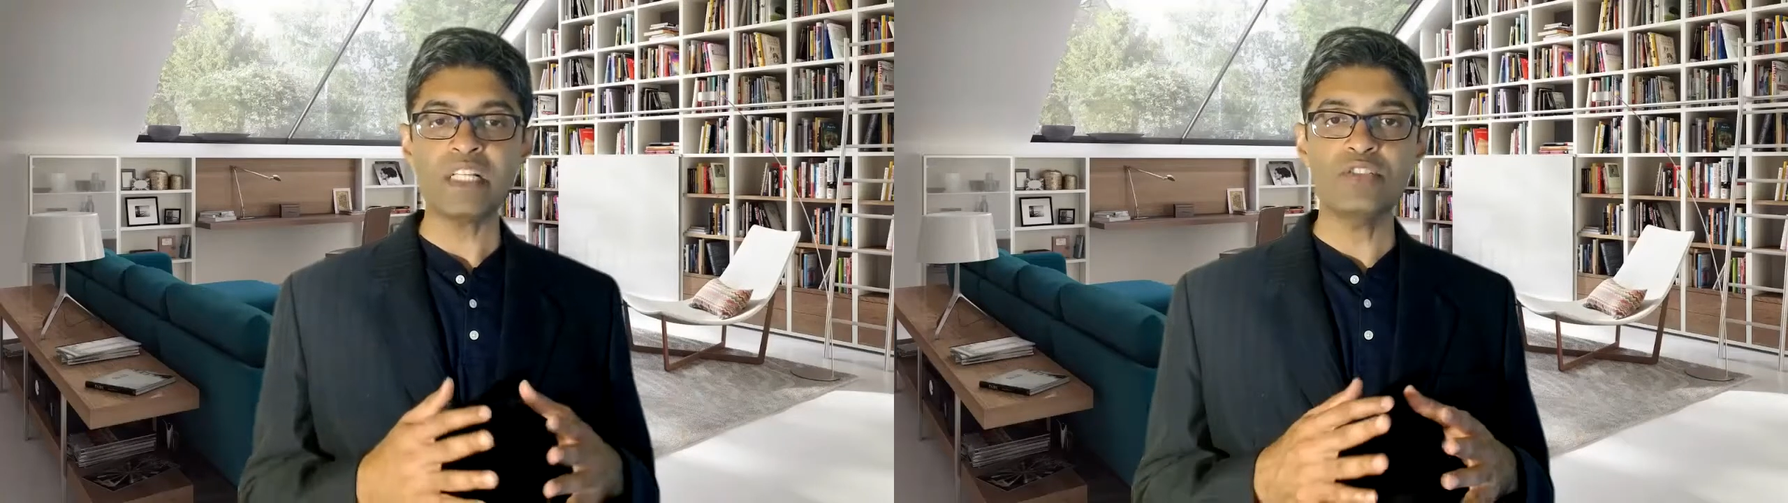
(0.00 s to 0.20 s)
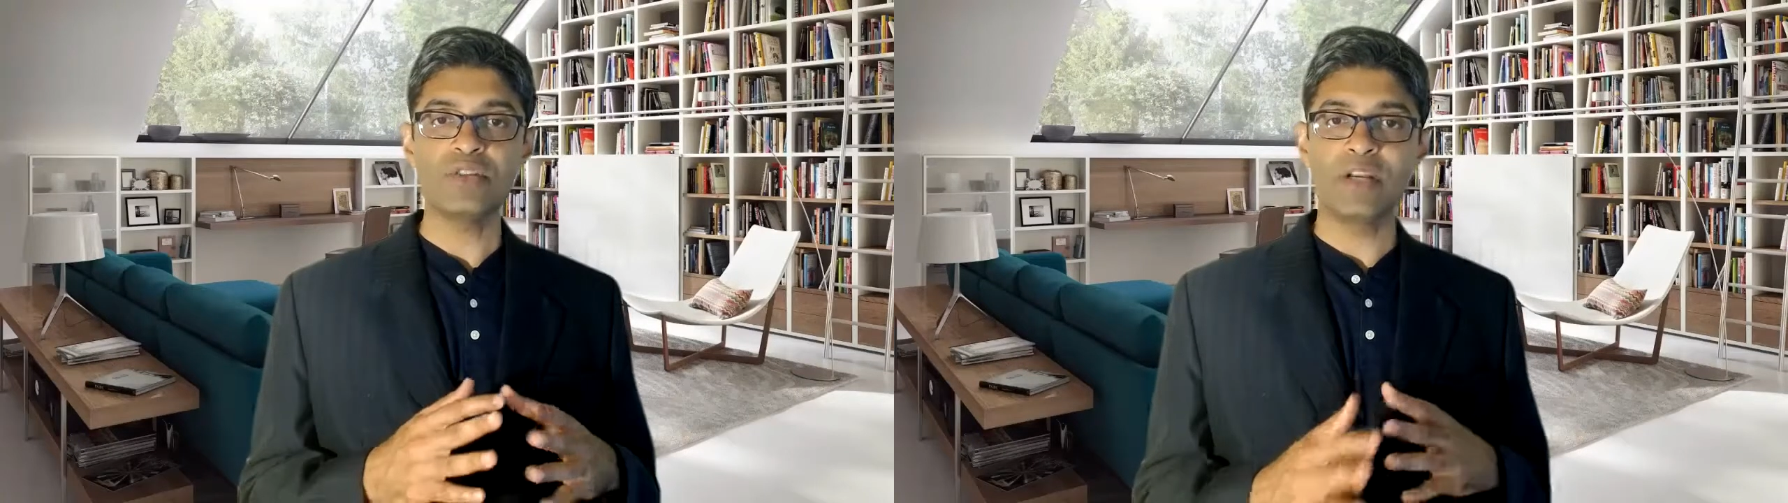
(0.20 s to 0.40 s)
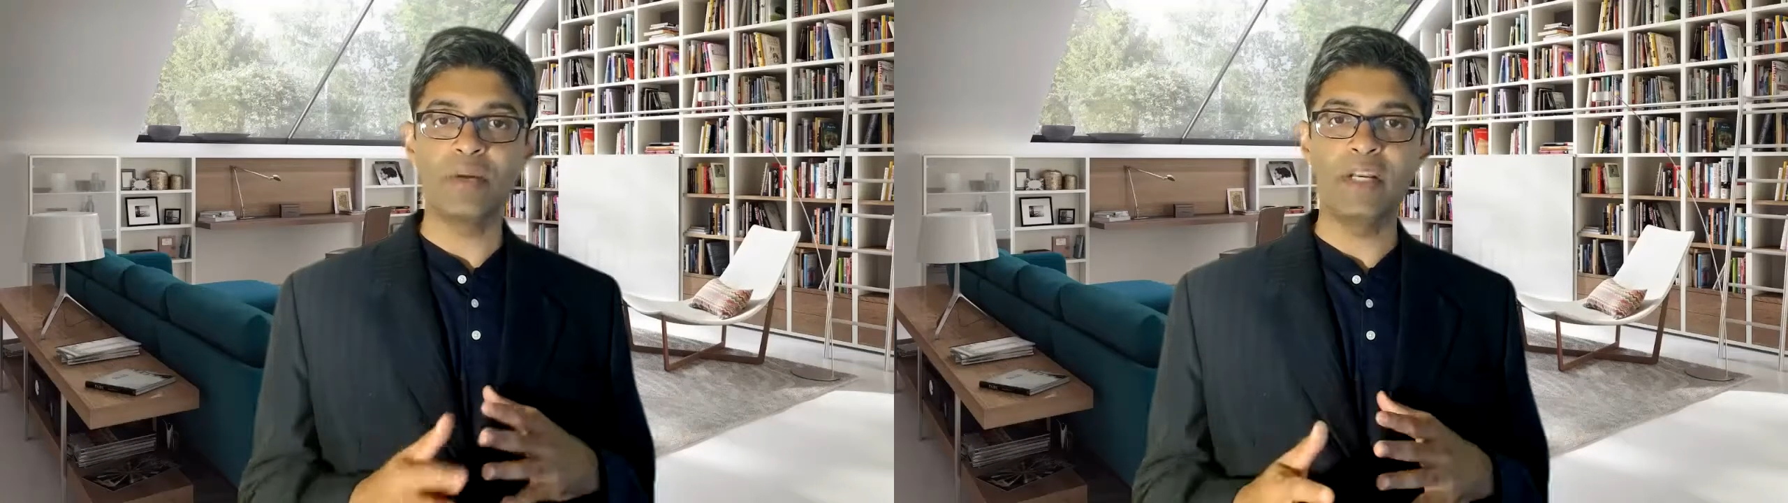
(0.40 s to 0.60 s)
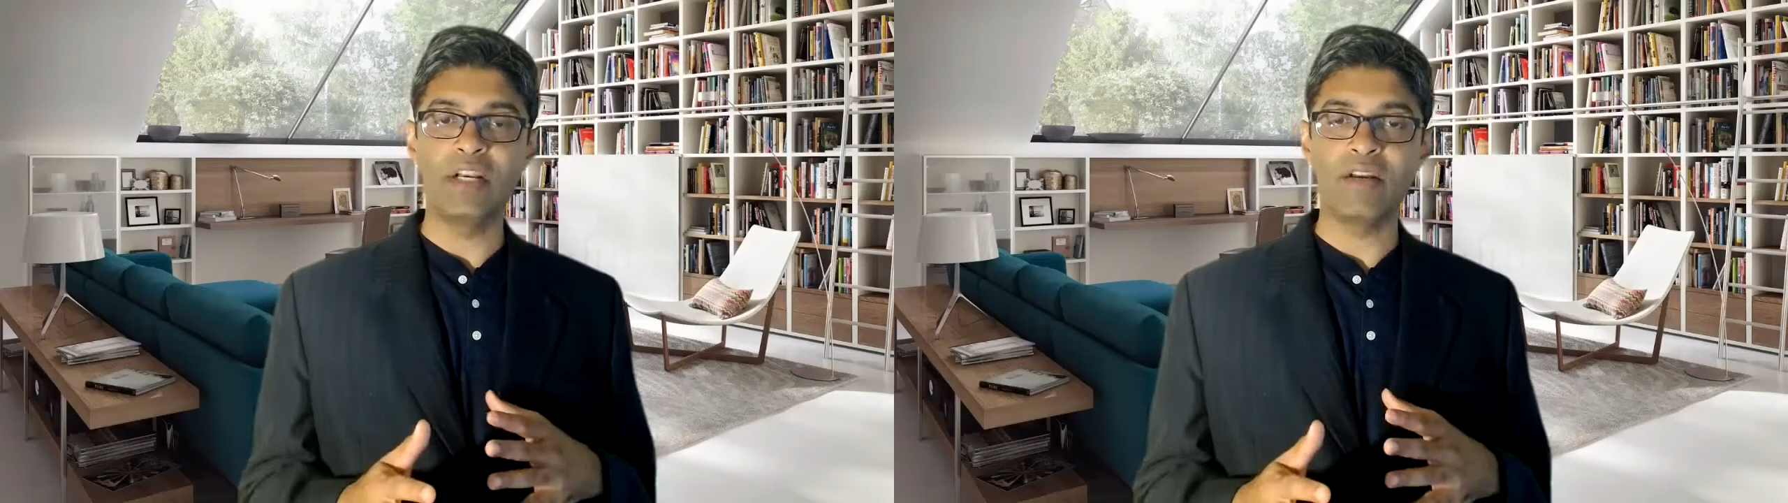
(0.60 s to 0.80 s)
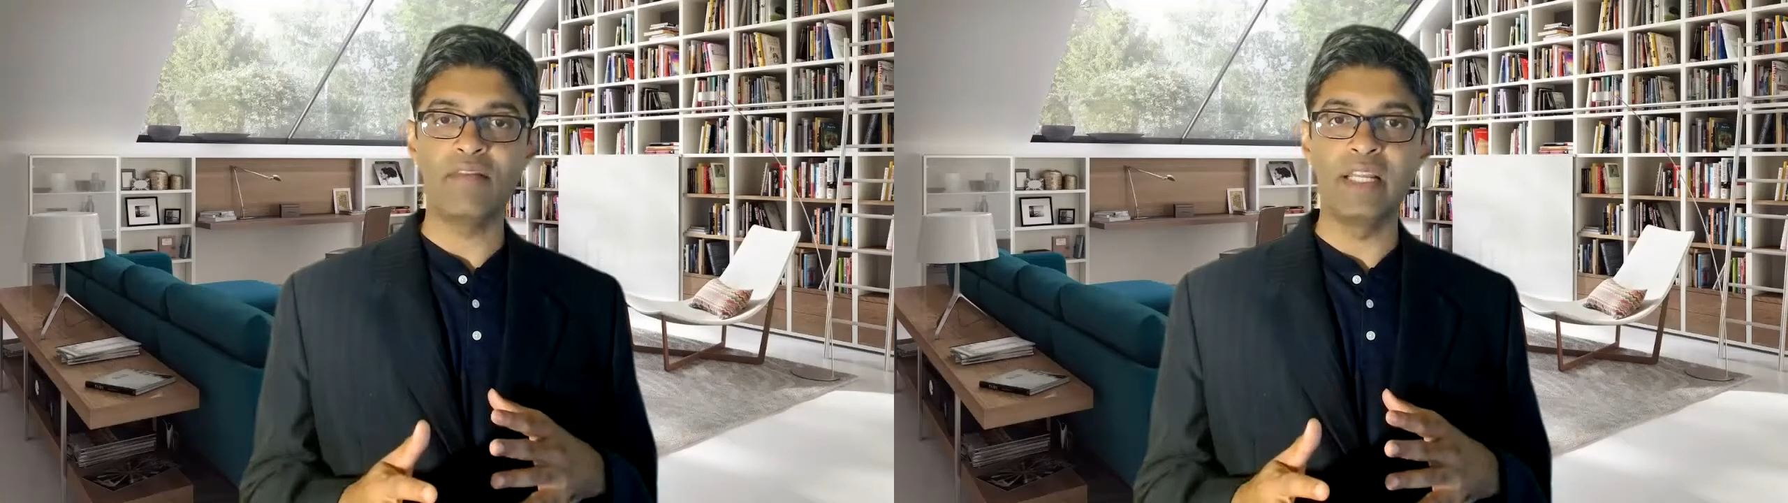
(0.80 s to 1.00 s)
So there will be a
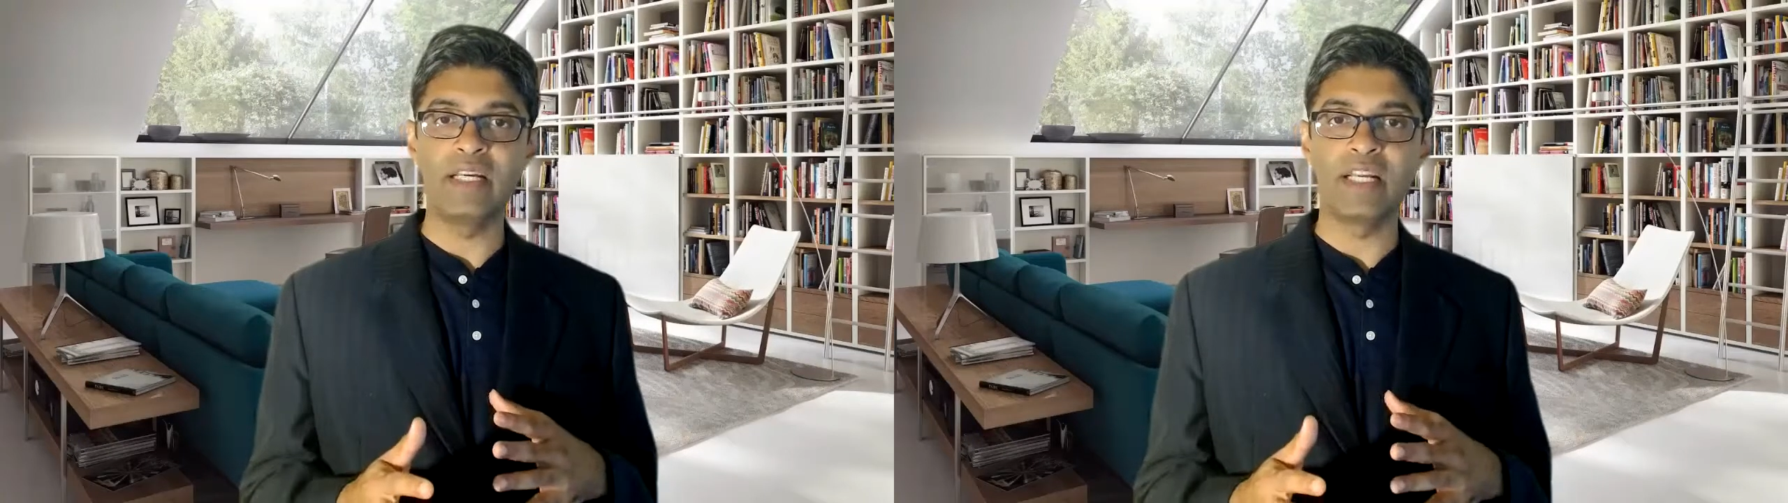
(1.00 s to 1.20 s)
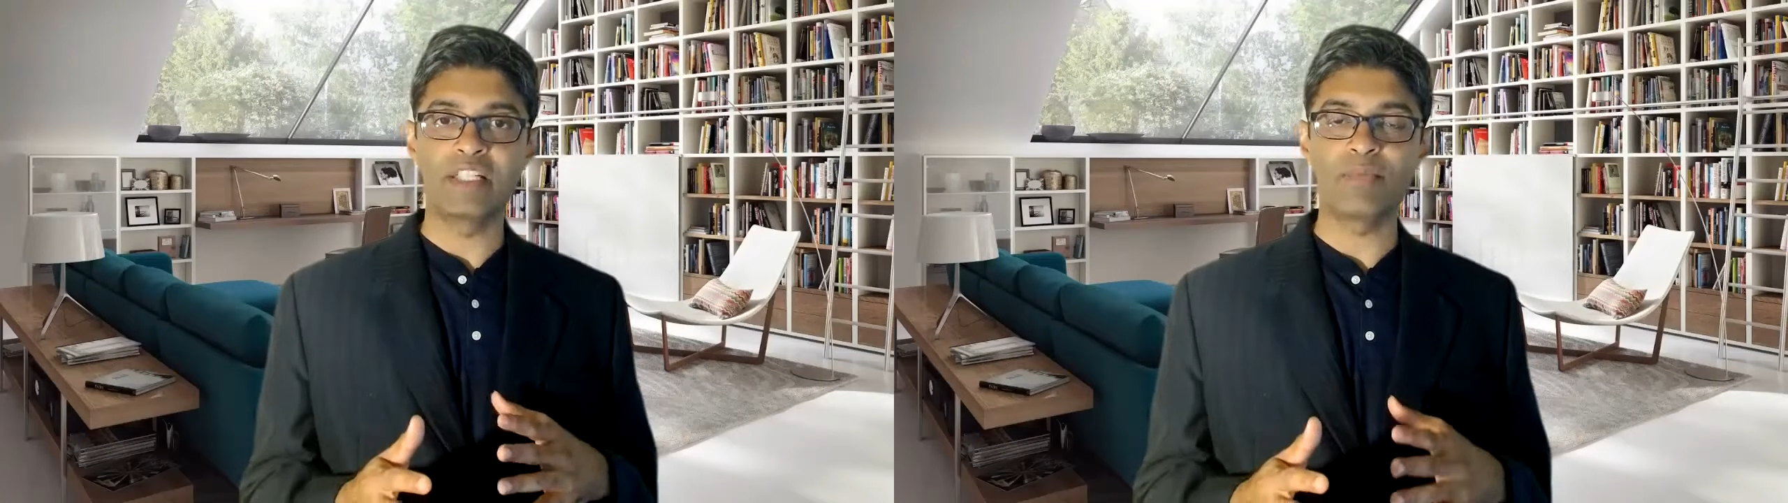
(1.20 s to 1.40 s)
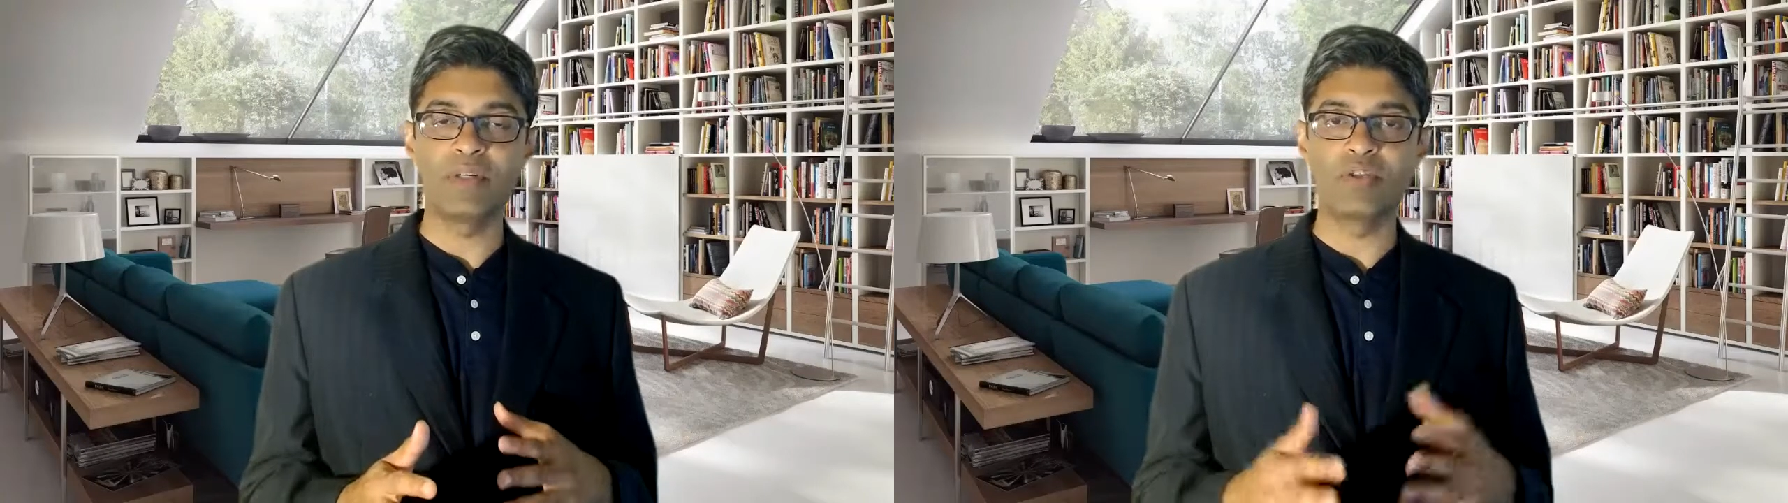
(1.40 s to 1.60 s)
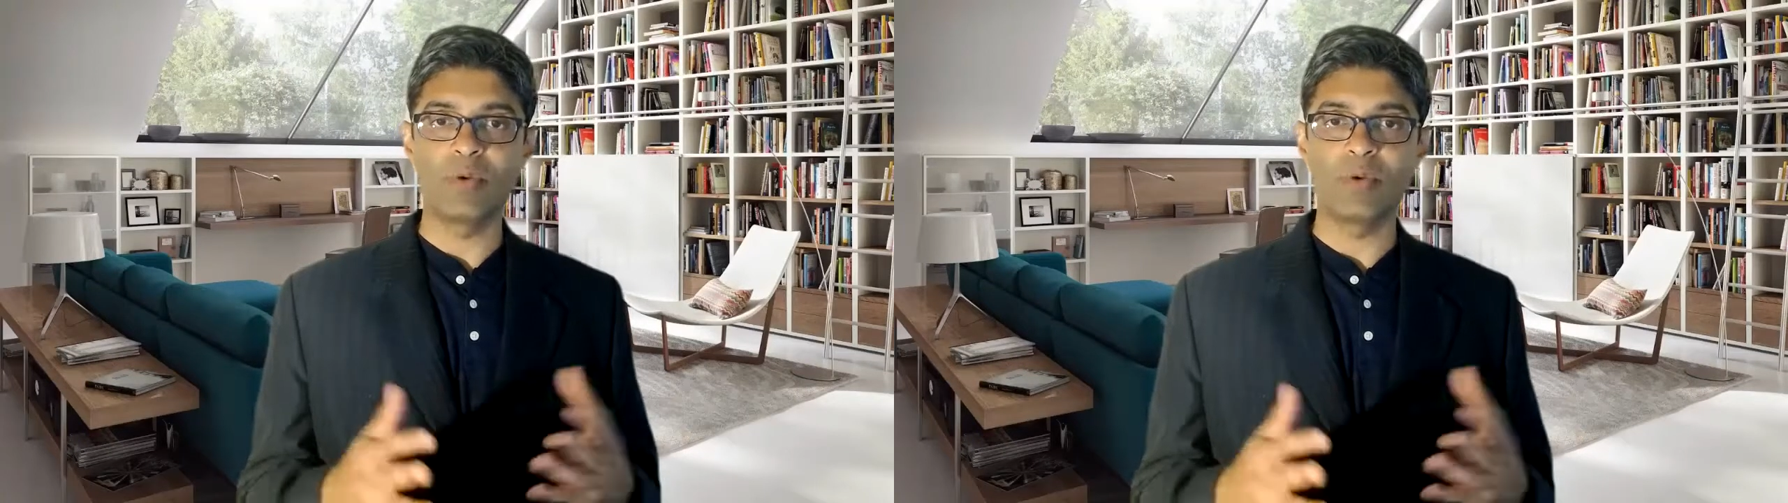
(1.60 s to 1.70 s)
lot of legal experts